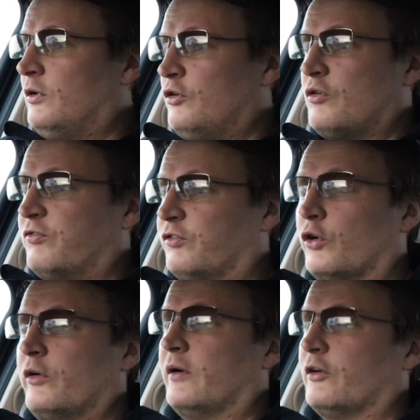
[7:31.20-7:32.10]
You can
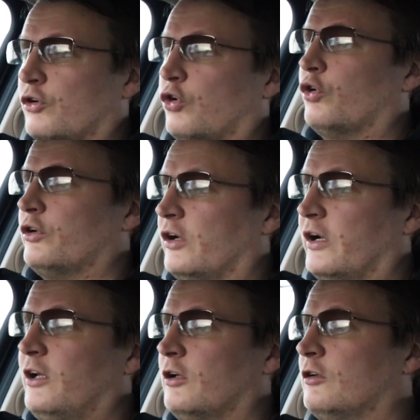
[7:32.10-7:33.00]
floor it around a corner
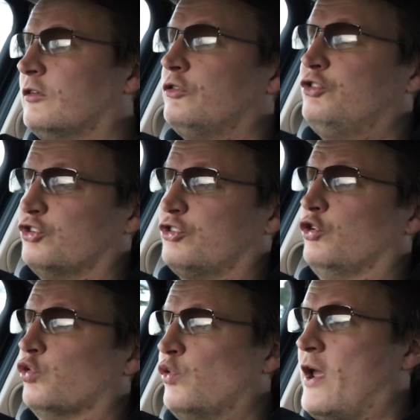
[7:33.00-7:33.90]
and it'll just
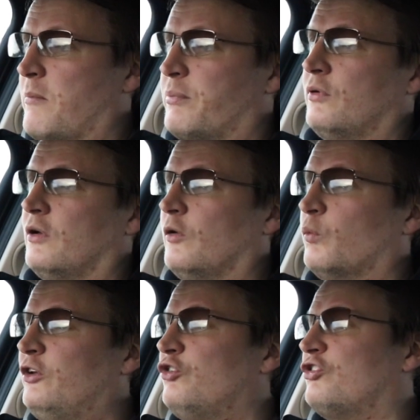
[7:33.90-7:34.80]
grip, and
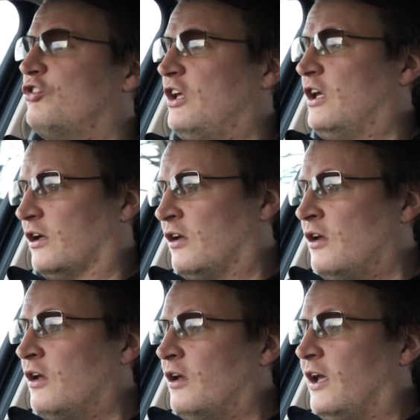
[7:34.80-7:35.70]
when you steer
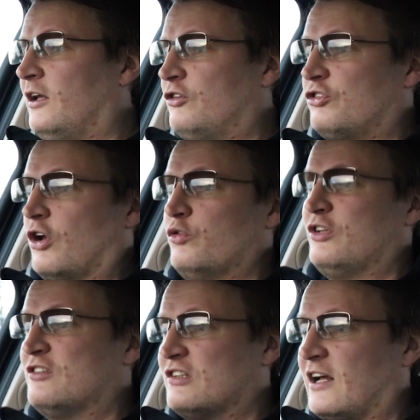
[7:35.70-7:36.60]
it just goes
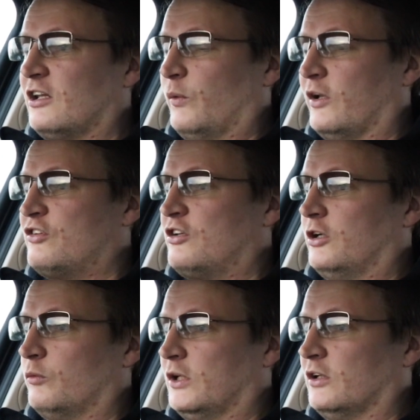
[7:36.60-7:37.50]
exactly where the
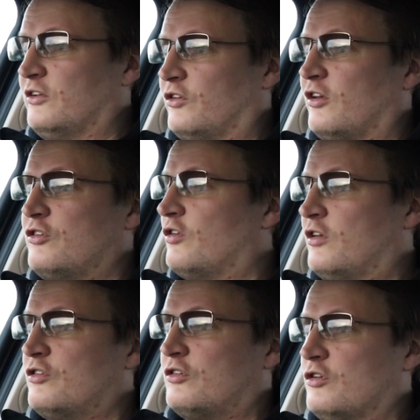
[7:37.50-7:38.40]
steering wheel is.
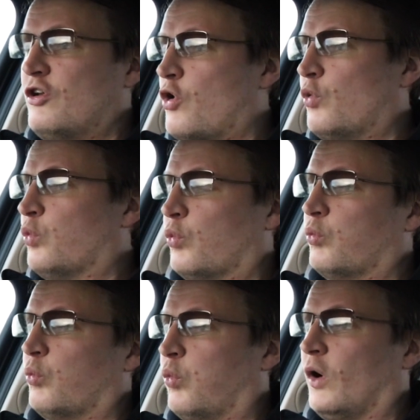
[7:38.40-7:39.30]
There's no
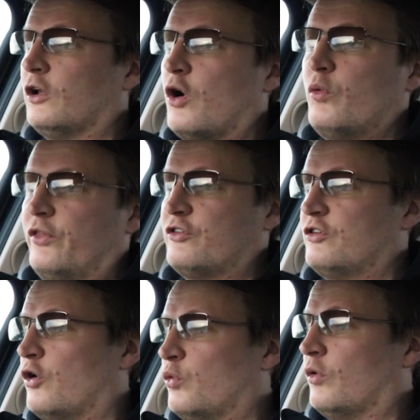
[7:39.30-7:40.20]
wallow, there's
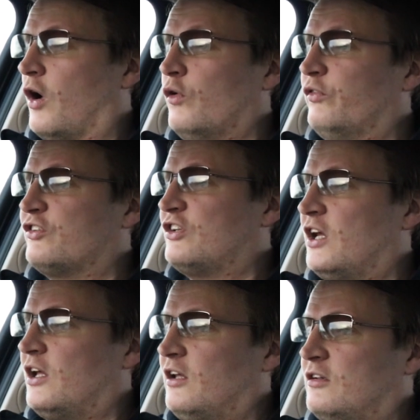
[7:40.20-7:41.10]
no
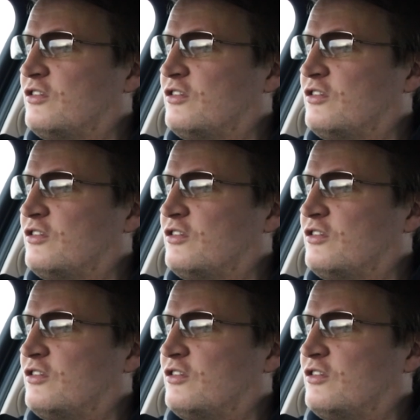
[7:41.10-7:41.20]
oversteer.